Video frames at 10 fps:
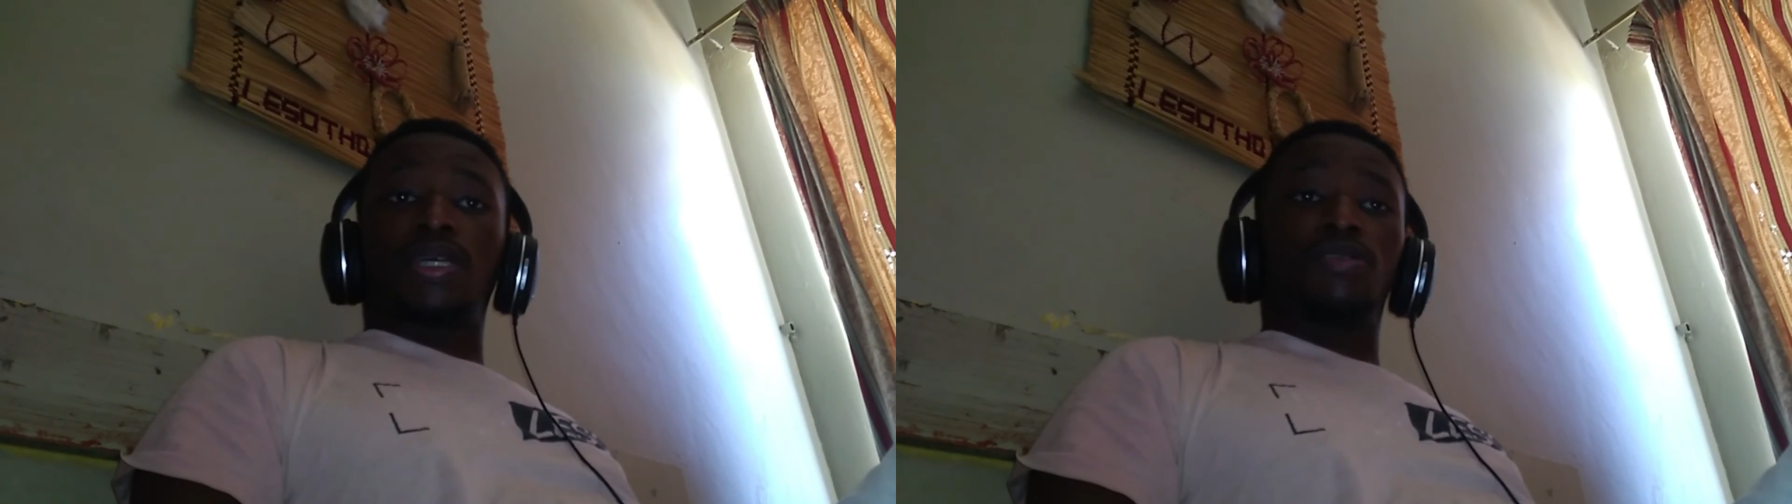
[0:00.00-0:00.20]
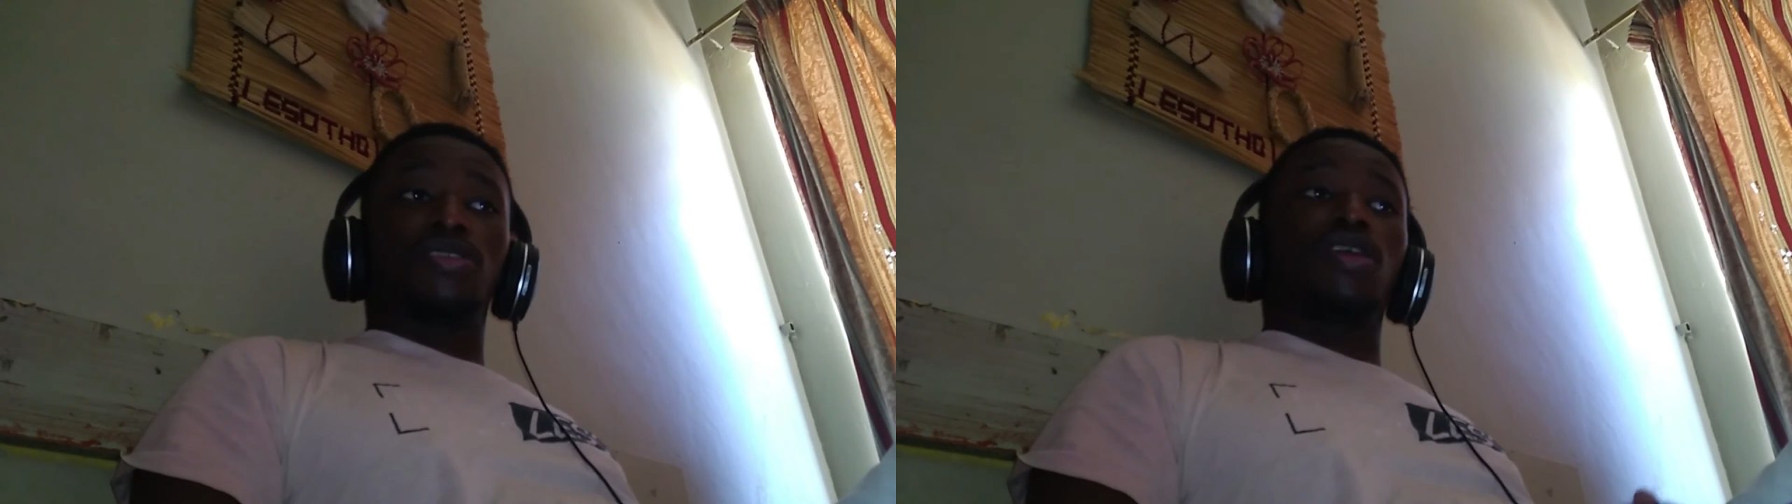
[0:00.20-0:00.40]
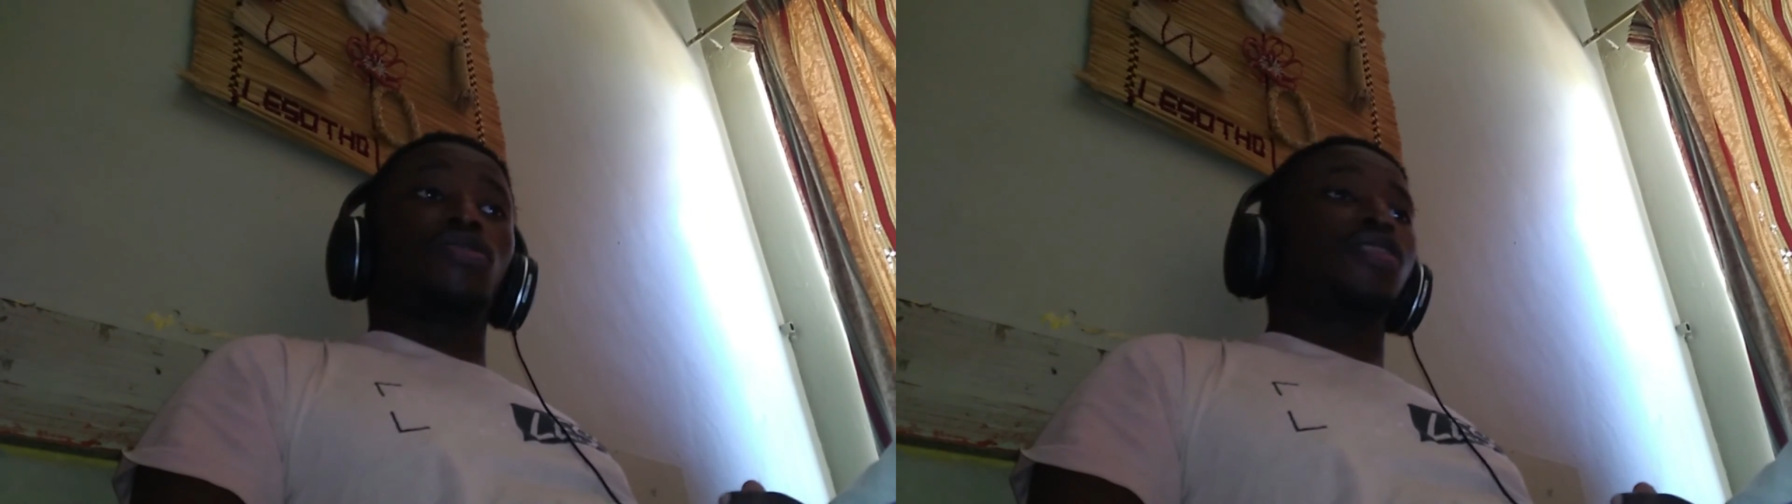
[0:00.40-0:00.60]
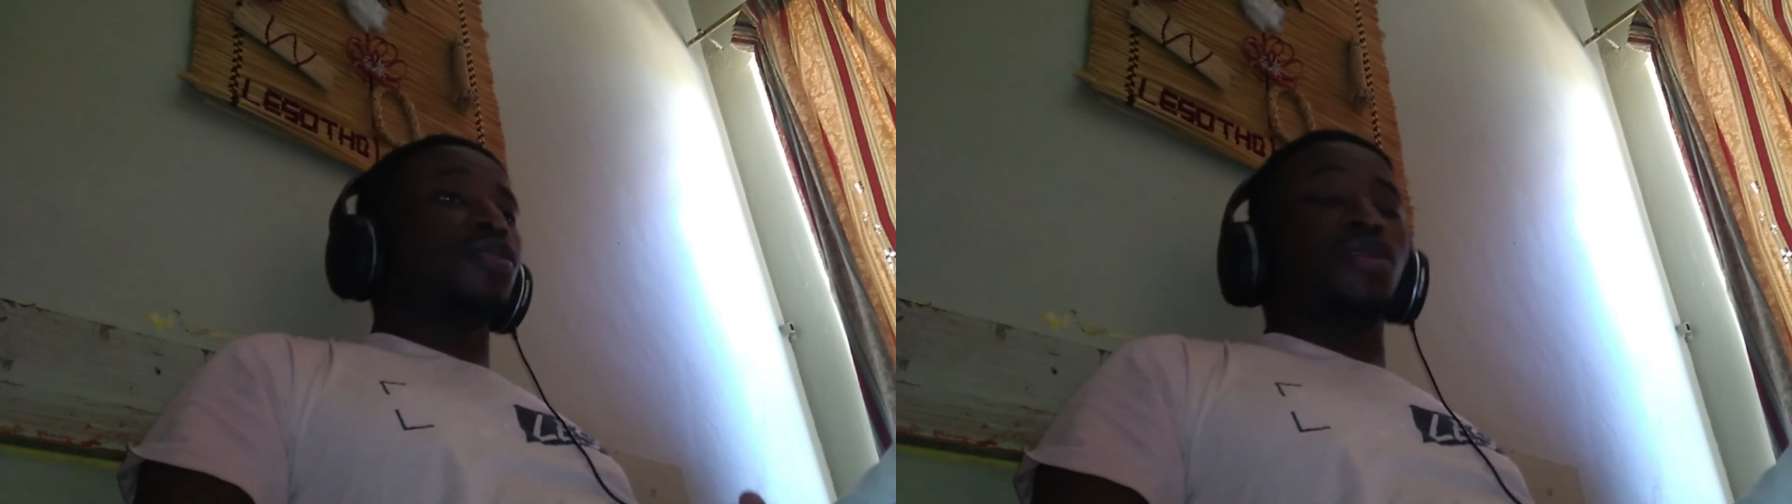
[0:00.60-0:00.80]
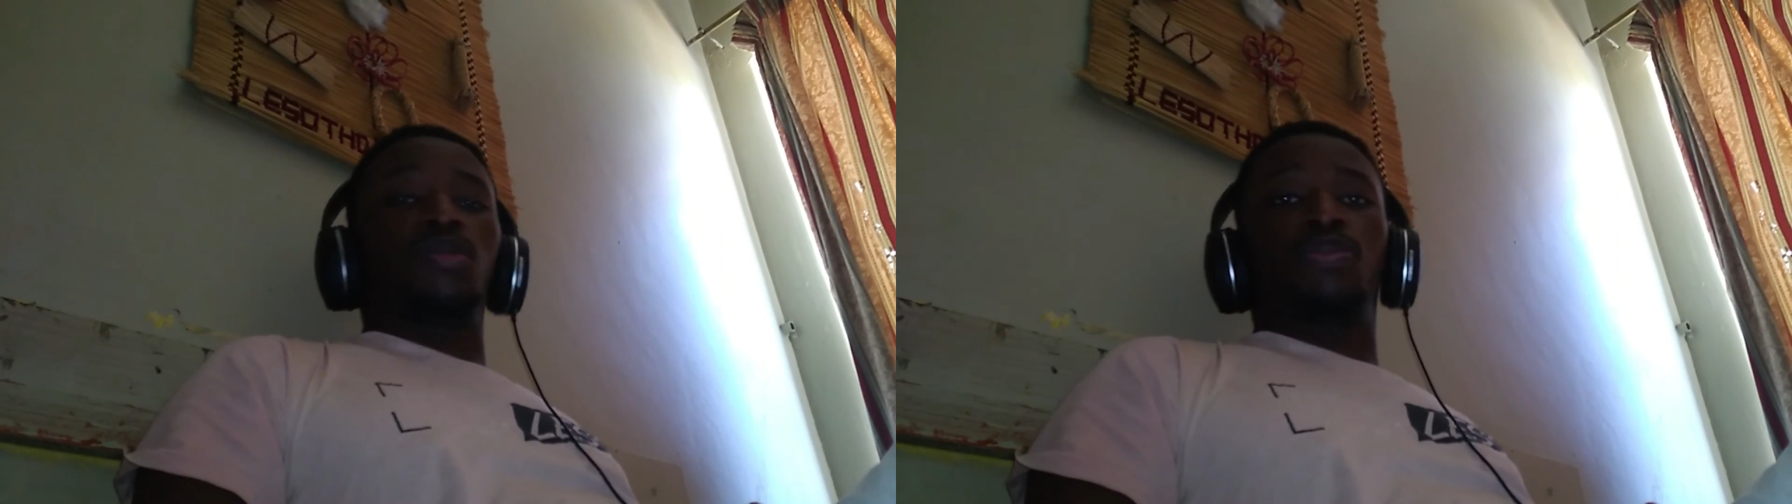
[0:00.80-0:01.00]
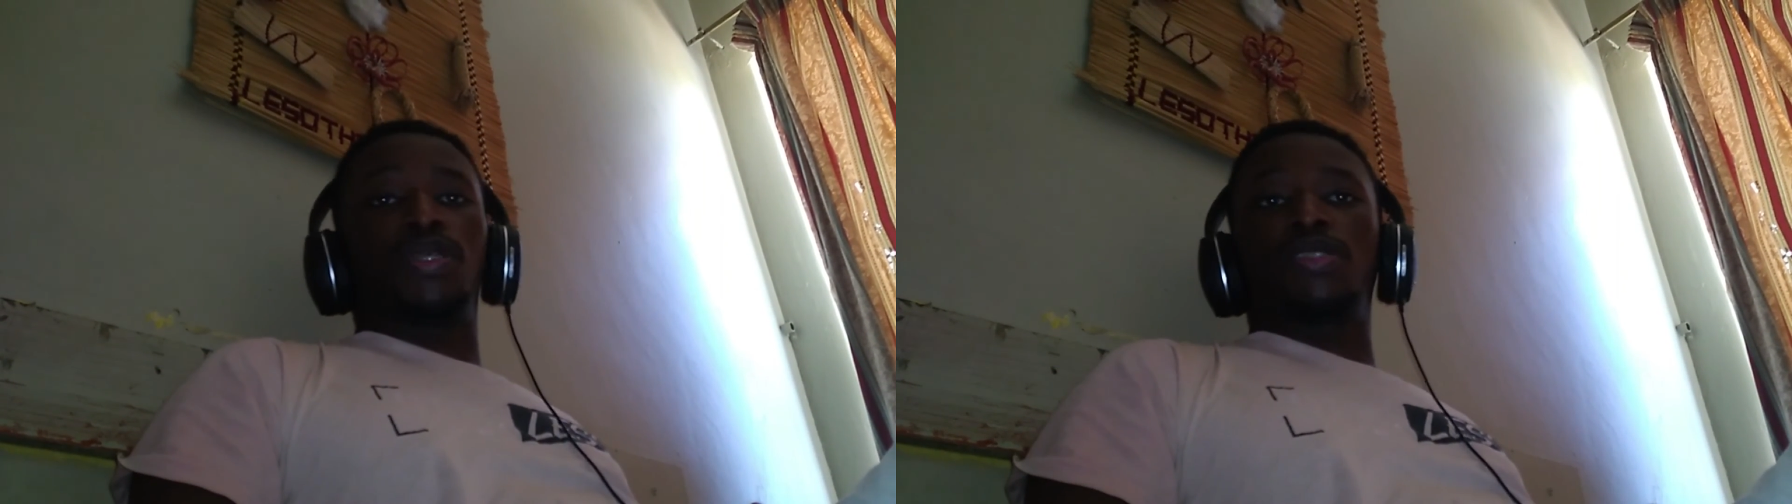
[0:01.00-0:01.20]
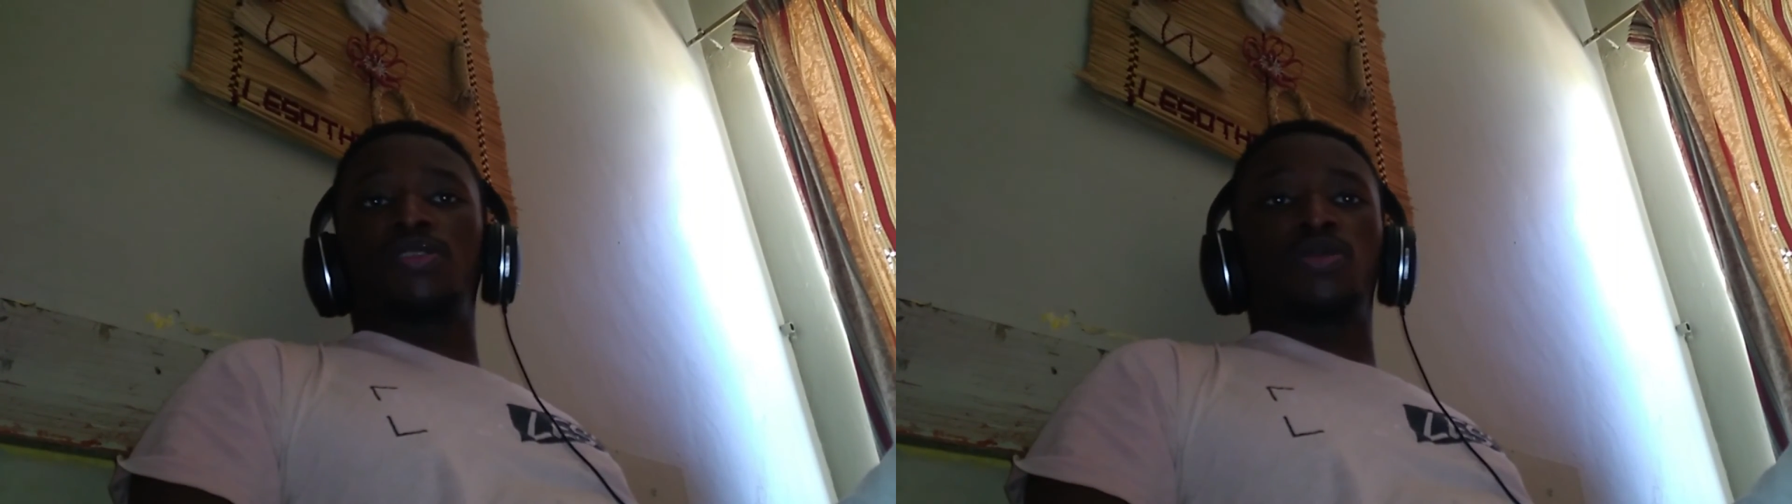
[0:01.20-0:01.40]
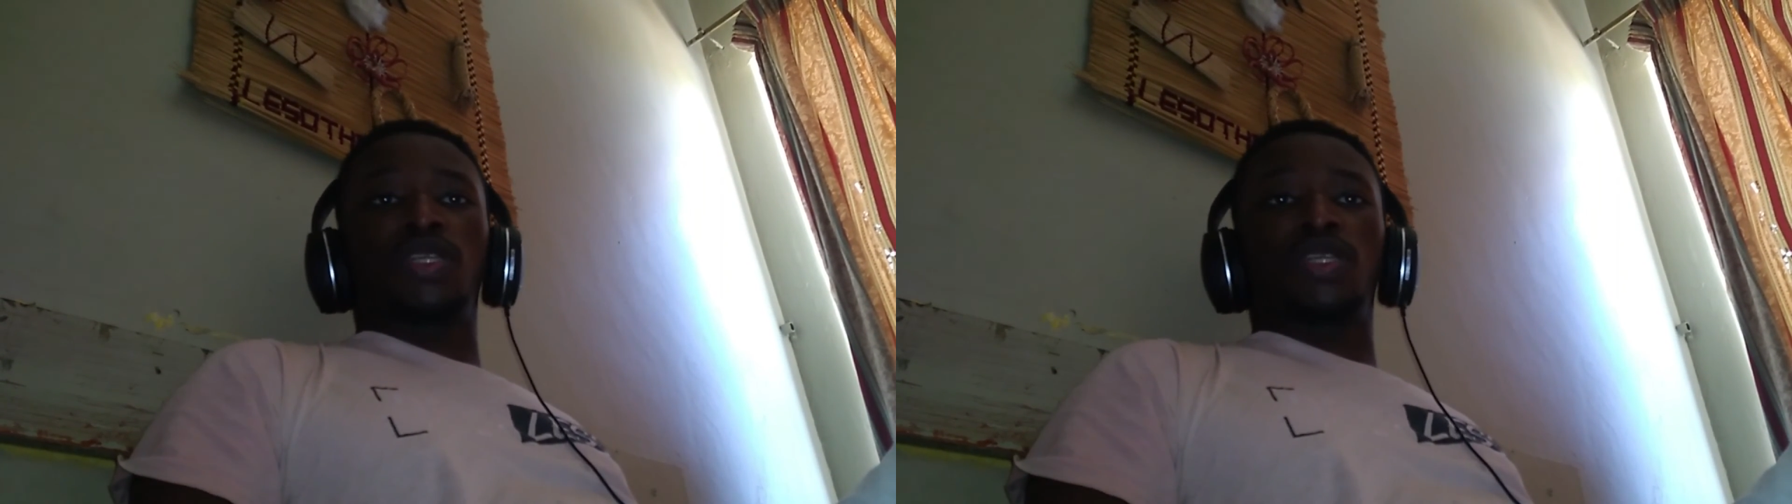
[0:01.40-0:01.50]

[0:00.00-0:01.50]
I was not looking to be depressed in